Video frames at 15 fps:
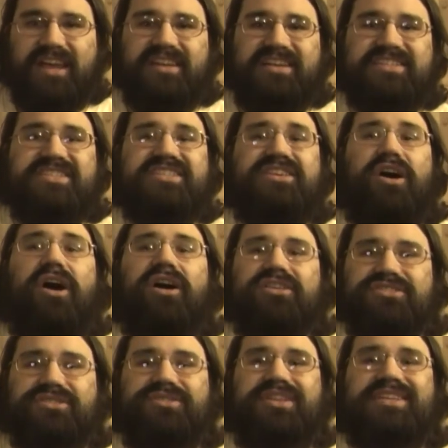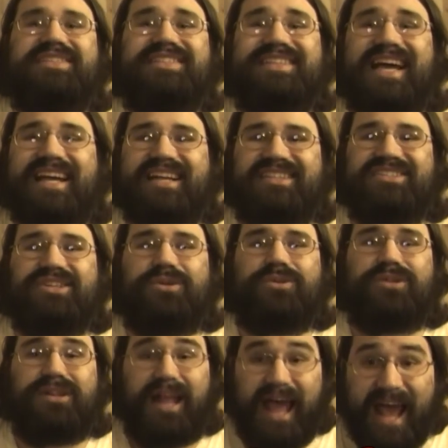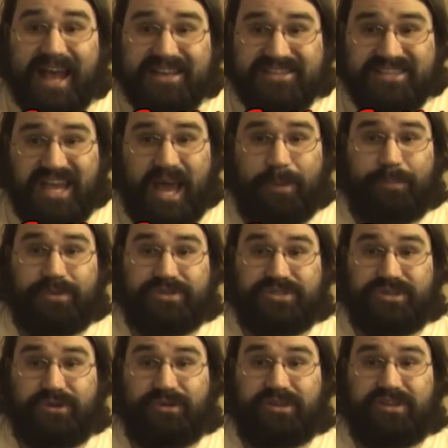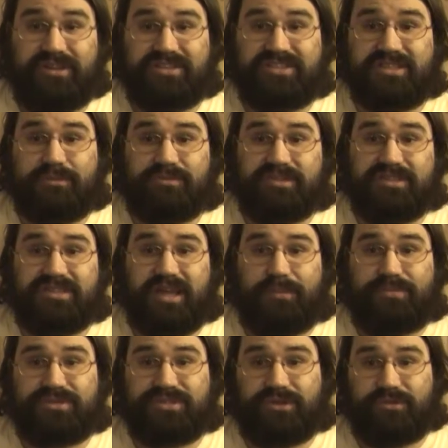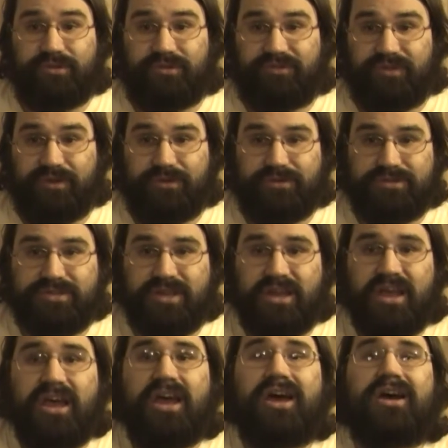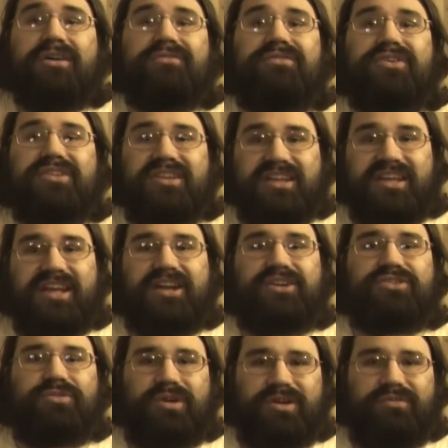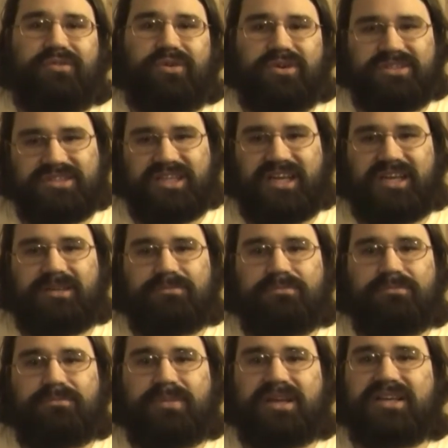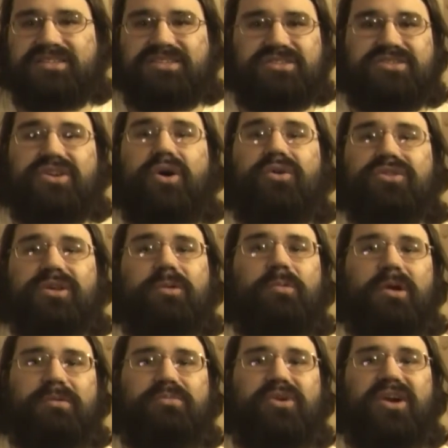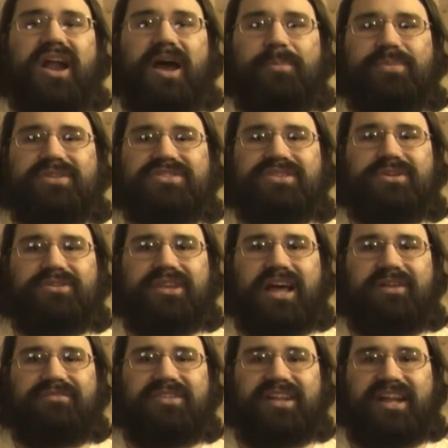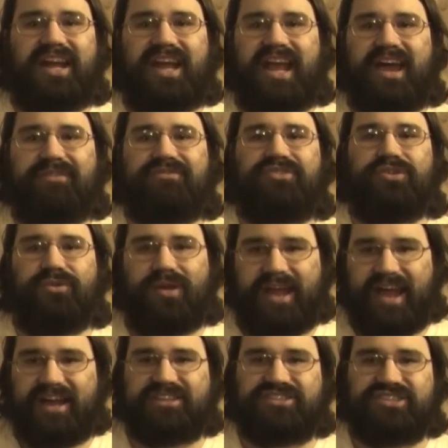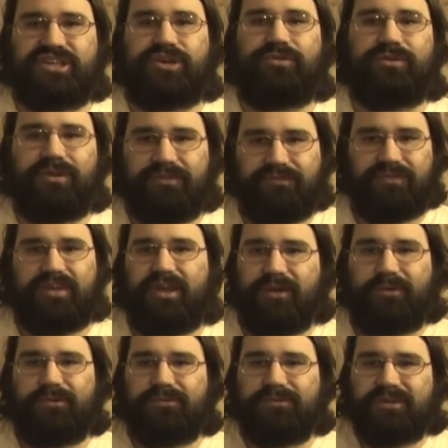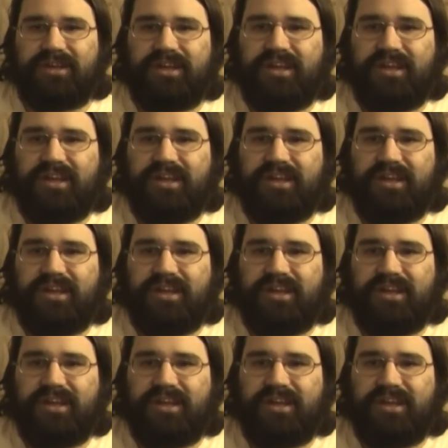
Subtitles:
And this is also the second to last episode of the Simpsons episode reviews for the year 2014. Because there's only one more episode left that I have to actually review.